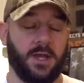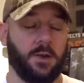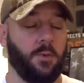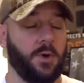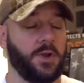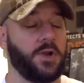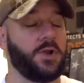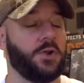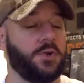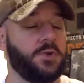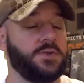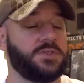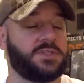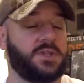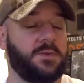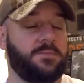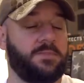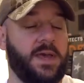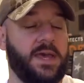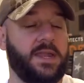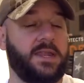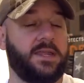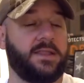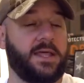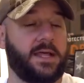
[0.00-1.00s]
I wonder who's
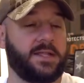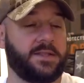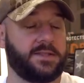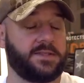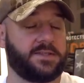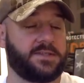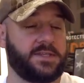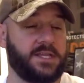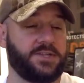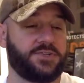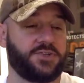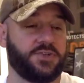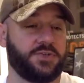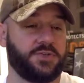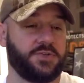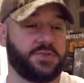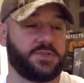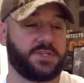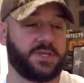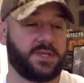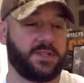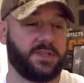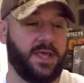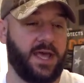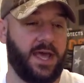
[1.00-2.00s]
debating that and
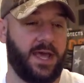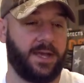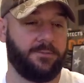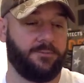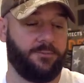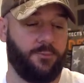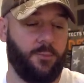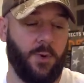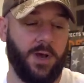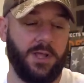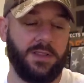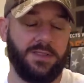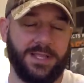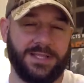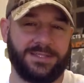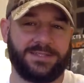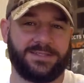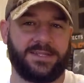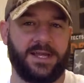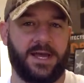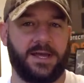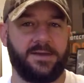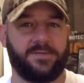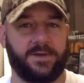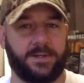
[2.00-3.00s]
introducing that. Well, let's
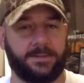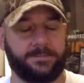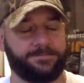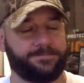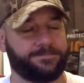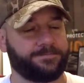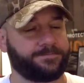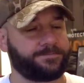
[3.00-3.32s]
dive in.